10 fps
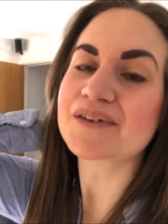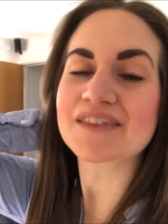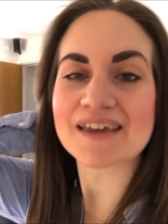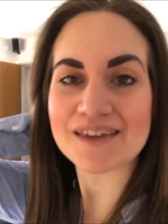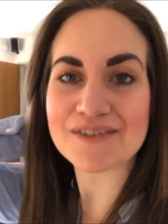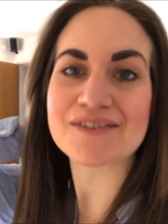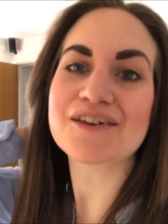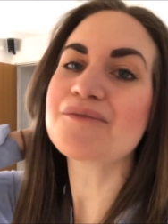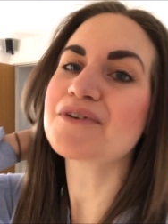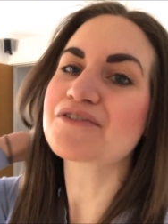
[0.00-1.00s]
But thank you
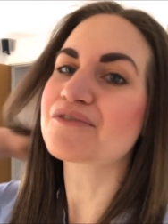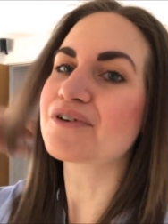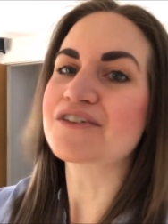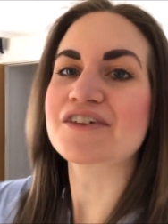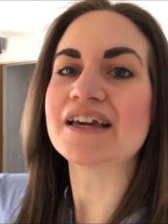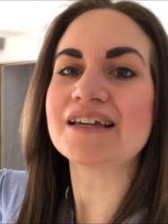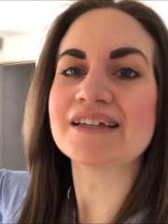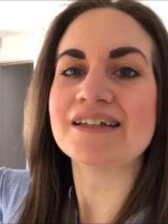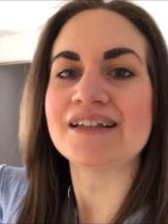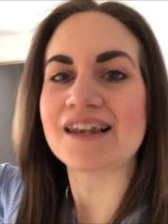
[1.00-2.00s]
so much for watching.